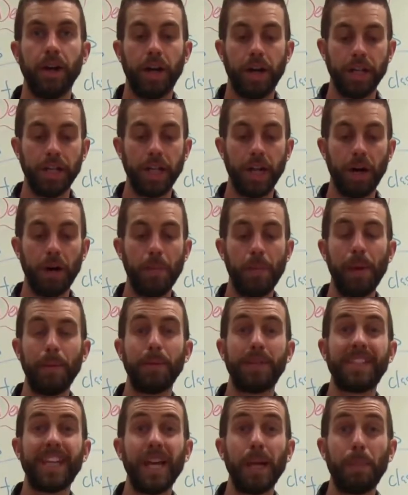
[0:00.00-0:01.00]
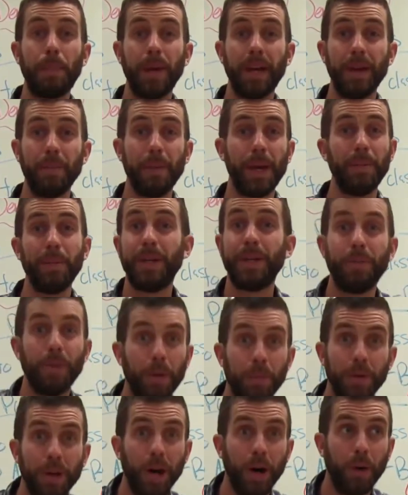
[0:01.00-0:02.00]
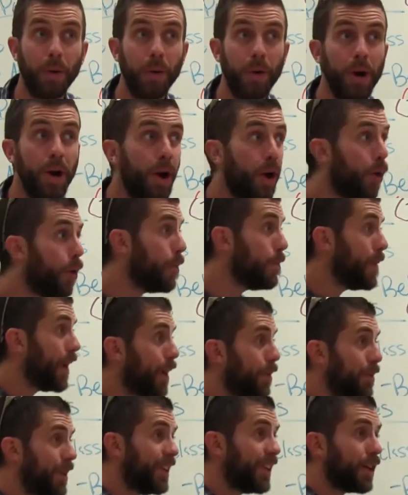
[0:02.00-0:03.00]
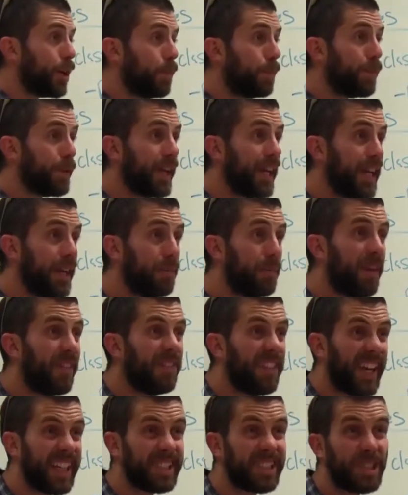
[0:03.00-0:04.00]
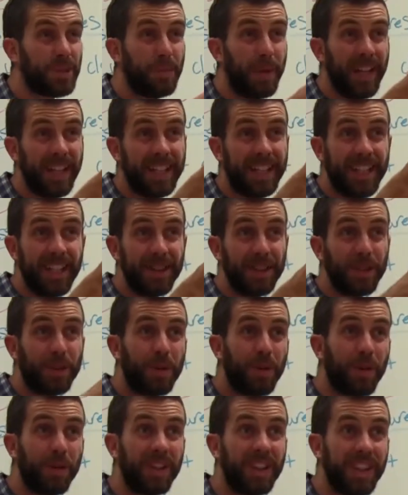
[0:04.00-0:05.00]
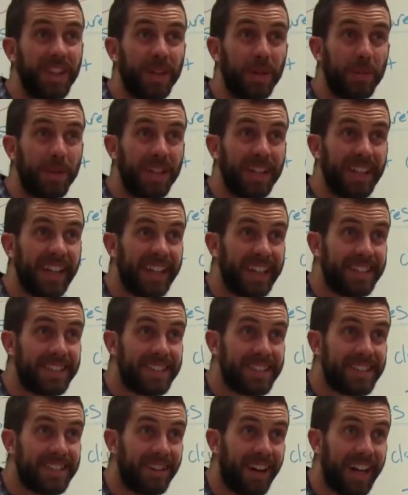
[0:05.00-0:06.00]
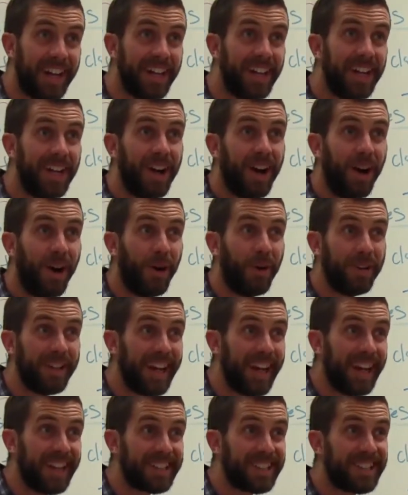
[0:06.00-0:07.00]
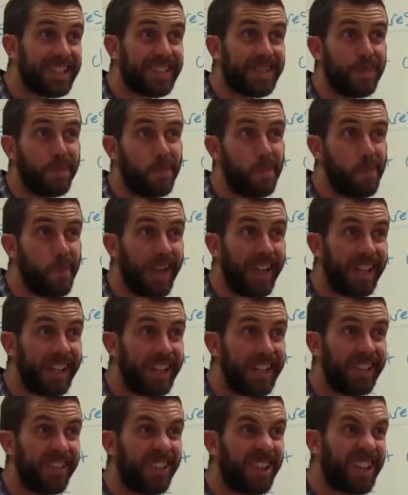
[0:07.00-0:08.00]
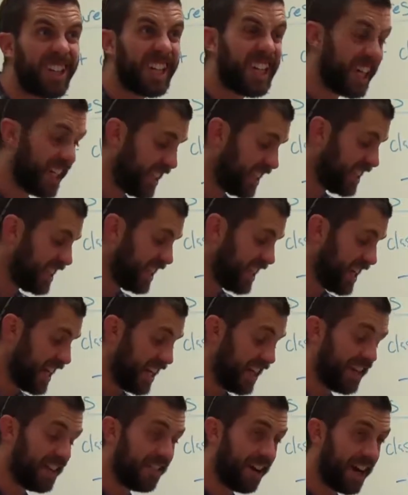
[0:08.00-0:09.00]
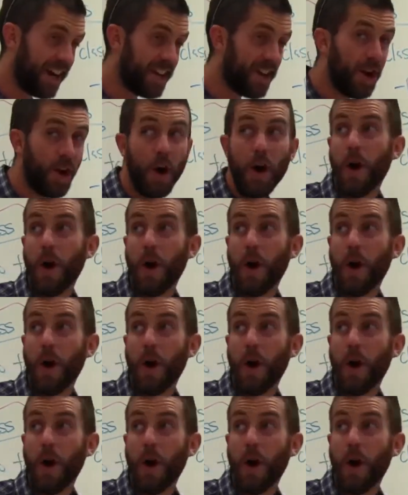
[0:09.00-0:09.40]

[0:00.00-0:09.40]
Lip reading: You know, maybe tape it. Maybe he won't know. Or maybe they could blame that smelly kid in the corner that nobody likes, right? Oh, yeah, smelly kid did it, right?